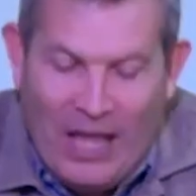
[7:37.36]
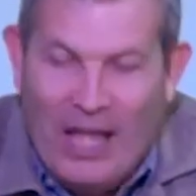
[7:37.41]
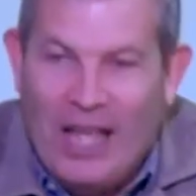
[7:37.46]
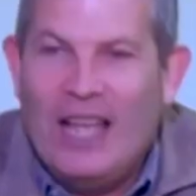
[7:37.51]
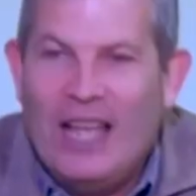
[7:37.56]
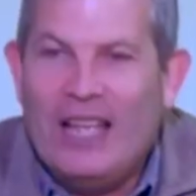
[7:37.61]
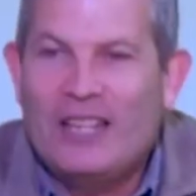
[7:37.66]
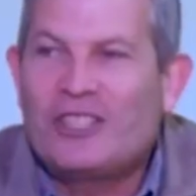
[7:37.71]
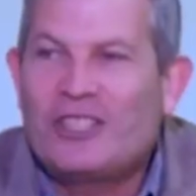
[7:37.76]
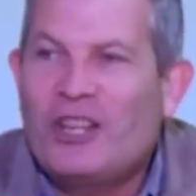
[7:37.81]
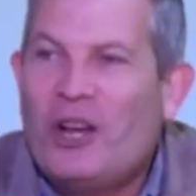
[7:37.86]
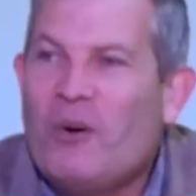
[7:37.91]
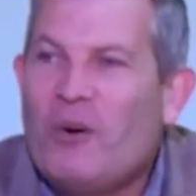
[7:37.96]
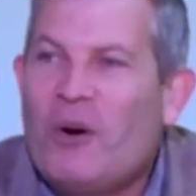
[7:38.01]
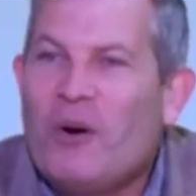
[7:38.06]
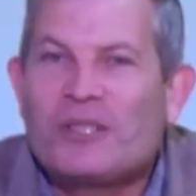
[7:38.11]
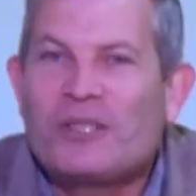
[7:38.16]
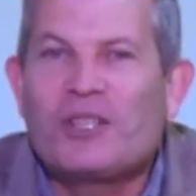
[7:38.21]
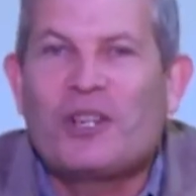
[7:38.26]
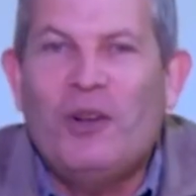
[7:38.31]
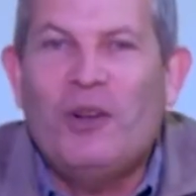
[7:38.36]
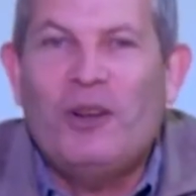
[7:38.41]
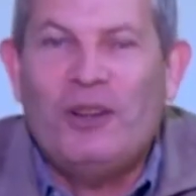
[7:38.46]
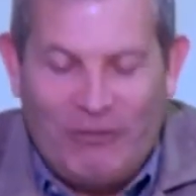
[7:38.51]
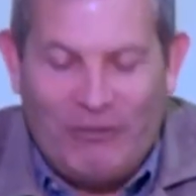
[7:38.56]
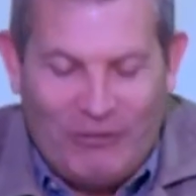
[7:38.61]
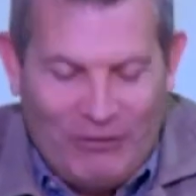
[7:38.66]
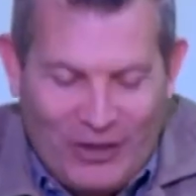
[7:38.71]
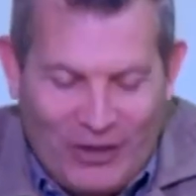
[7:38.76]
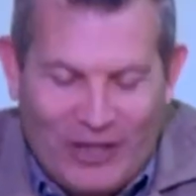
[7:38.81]
And so I was kind
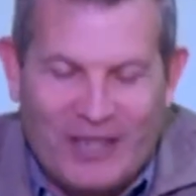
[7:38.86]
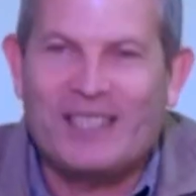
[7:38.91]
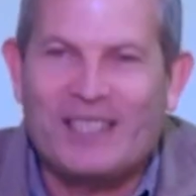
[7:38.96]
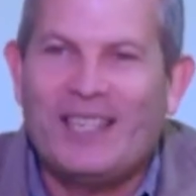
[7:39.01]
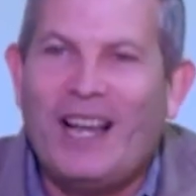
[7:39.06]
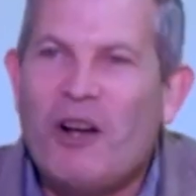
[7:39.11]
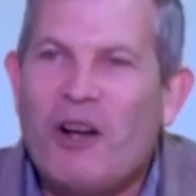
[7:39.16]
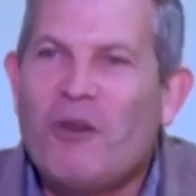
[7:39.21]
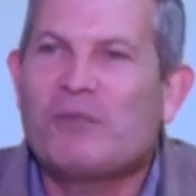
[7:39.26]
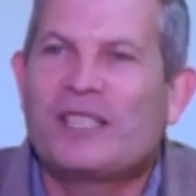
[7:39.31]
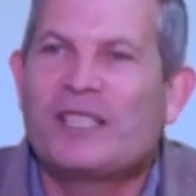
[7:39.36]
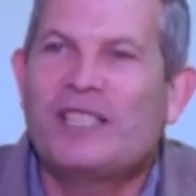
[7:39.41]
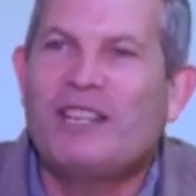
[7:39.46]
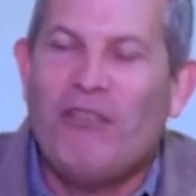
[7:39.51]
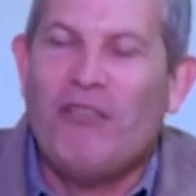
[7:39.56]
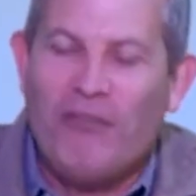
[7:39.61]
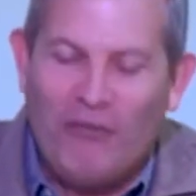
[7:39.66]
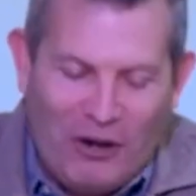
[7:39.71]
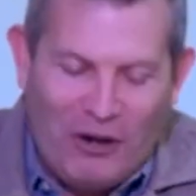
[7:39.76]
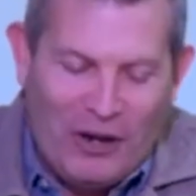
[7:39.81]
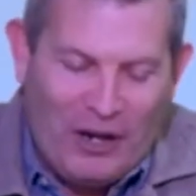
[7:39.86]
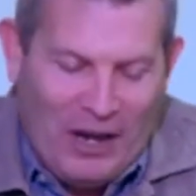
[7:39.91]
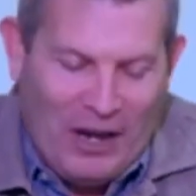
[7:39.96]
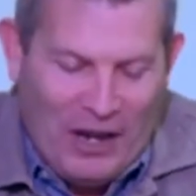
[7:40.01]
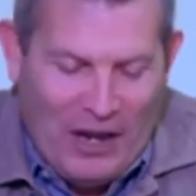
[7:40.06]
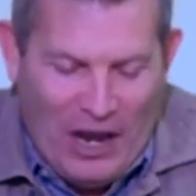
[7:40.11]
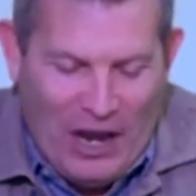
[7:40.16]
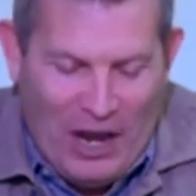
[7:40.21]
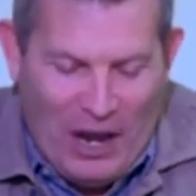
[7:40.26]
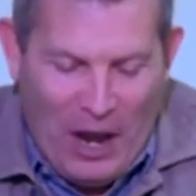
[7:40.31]
of, like I say, I was terrified.
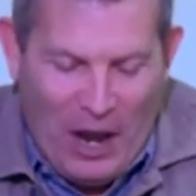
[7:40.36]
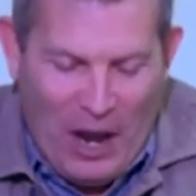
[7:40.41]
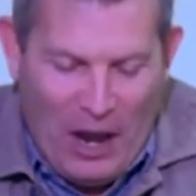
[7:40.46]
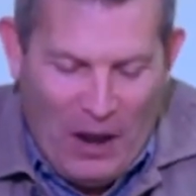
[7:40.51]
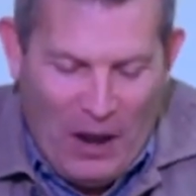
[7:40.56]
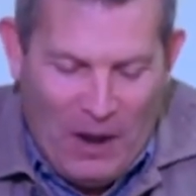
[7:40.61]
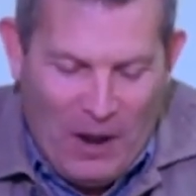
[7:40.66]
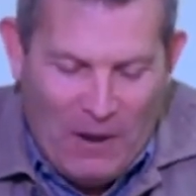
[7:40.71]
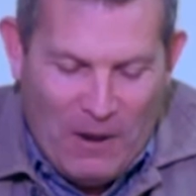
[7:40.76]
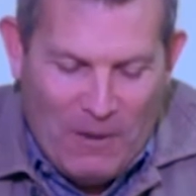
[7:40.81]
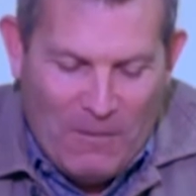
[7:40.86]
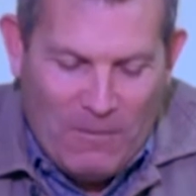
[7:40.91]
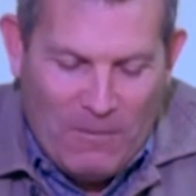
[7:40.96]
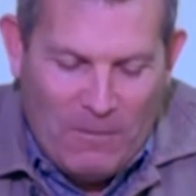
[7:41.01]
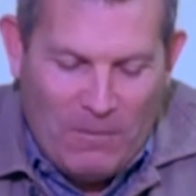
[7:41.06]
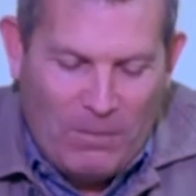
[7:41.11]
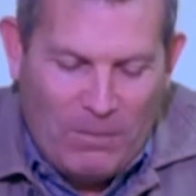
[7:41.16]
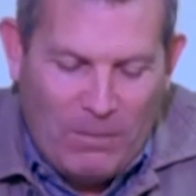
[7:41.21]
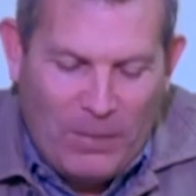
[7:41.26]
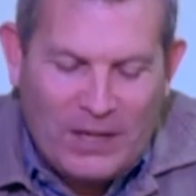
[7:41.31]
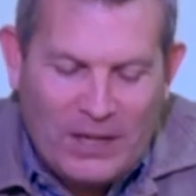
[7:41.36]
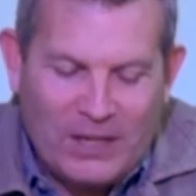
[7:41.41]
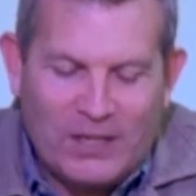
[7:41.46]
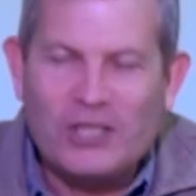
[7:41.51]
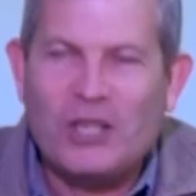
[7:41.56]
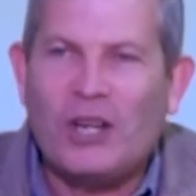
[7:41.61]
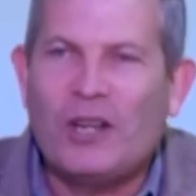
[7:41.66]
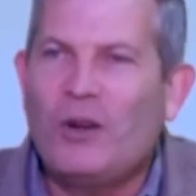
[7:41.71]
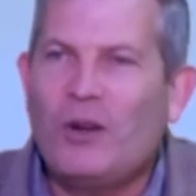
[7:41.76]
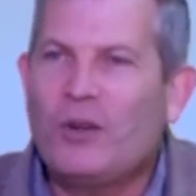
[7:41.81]
But
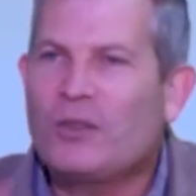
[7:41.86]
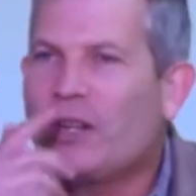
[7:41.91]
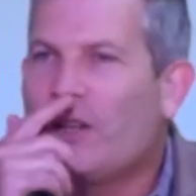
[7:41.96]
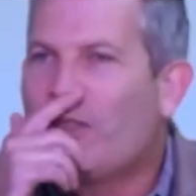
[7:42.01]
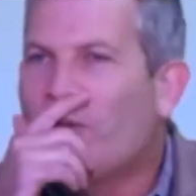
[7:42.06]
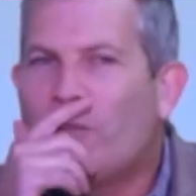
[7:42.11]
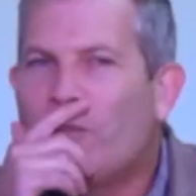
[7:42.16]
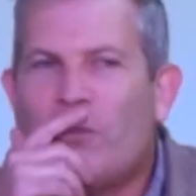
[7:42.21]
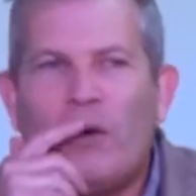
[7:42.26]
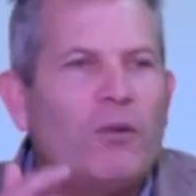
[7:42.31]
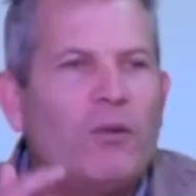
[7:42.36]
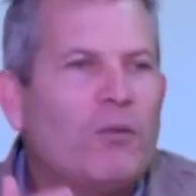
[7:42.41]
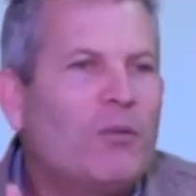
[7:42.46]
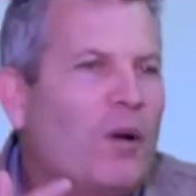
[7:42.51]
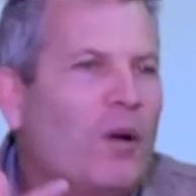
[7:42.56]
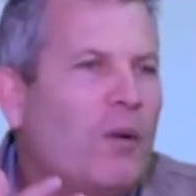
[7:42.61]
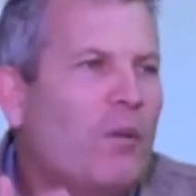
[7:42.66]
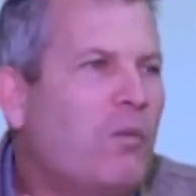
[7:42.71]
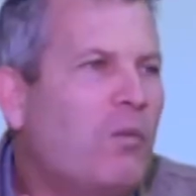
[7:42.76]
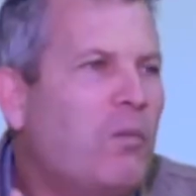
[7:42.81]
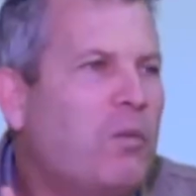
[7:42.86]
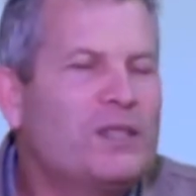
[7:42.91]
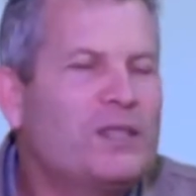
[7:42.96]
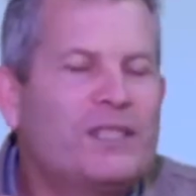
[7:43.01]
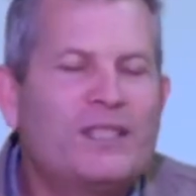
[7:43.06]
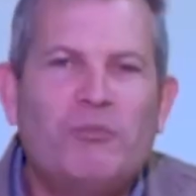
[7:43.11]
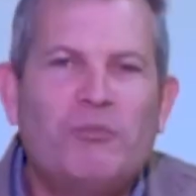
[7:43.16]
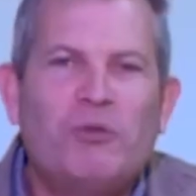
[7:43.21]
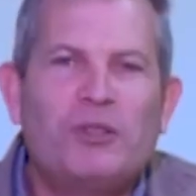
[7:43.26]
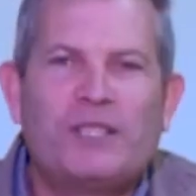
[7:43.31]
as I looked, I thought, well, what's
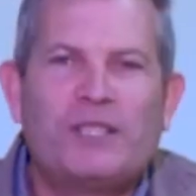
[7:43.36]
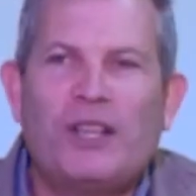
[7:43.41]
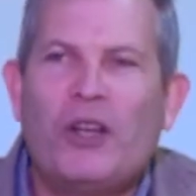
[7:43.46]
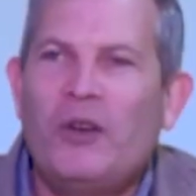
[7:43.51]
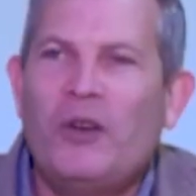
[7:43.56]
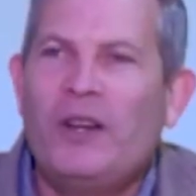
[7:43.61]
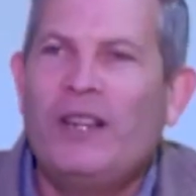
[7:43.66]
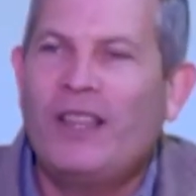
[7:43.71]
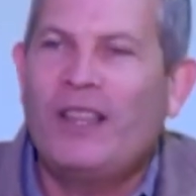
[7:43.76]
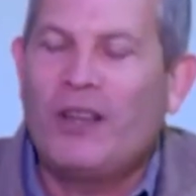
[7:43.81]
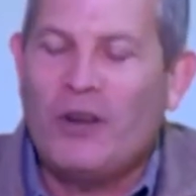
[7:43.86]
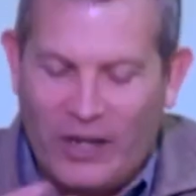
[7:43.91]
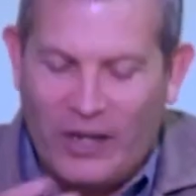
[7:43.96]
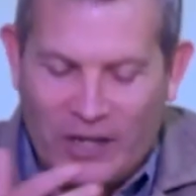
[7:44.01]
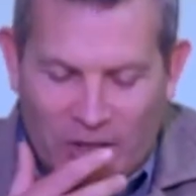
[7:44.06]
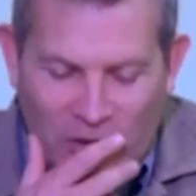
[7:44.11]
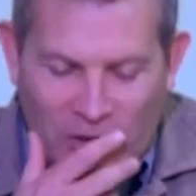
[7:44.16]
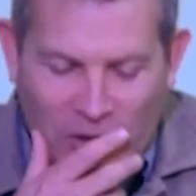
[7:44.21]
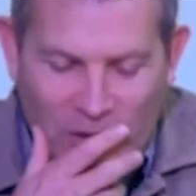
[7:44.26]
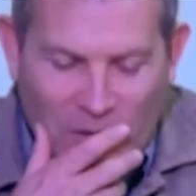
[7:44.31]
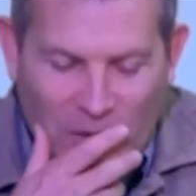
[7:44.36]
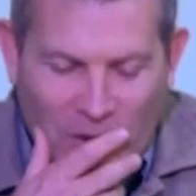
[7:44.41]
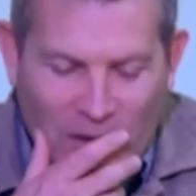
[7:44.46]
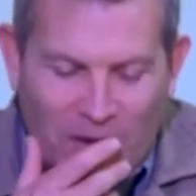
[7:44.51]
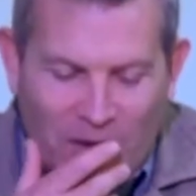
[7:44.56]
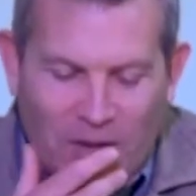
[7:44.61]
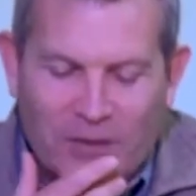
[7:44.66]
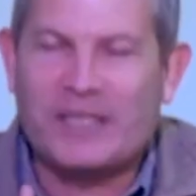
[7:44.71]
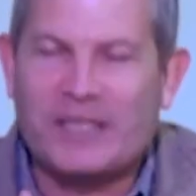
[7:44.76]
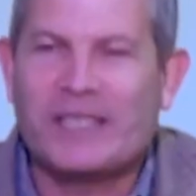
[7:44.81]
the only thing I can do?
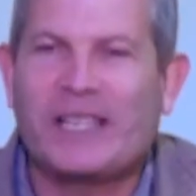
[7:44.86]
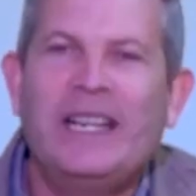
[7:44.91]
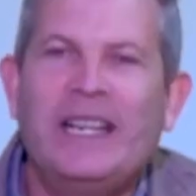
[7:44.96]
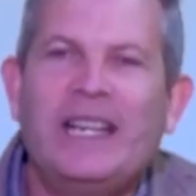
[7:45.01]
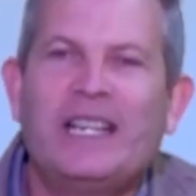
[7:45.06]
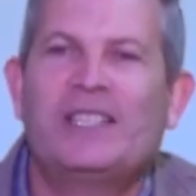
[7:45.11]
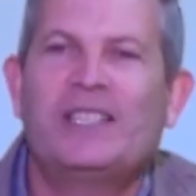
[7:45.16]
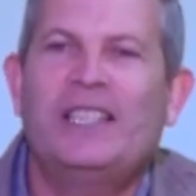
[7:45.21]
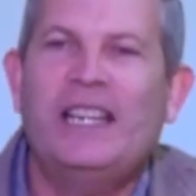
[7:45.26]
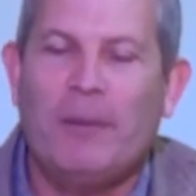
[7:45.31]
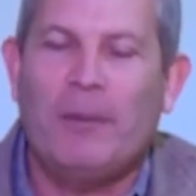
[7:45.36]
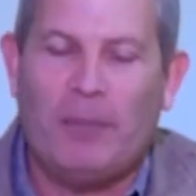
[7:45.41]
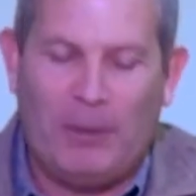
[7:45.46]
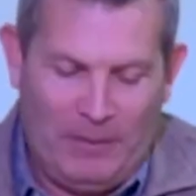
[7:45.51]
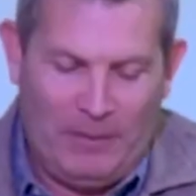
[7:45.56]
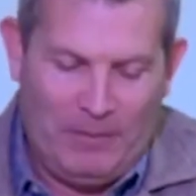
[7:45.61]
Well, it's the next step.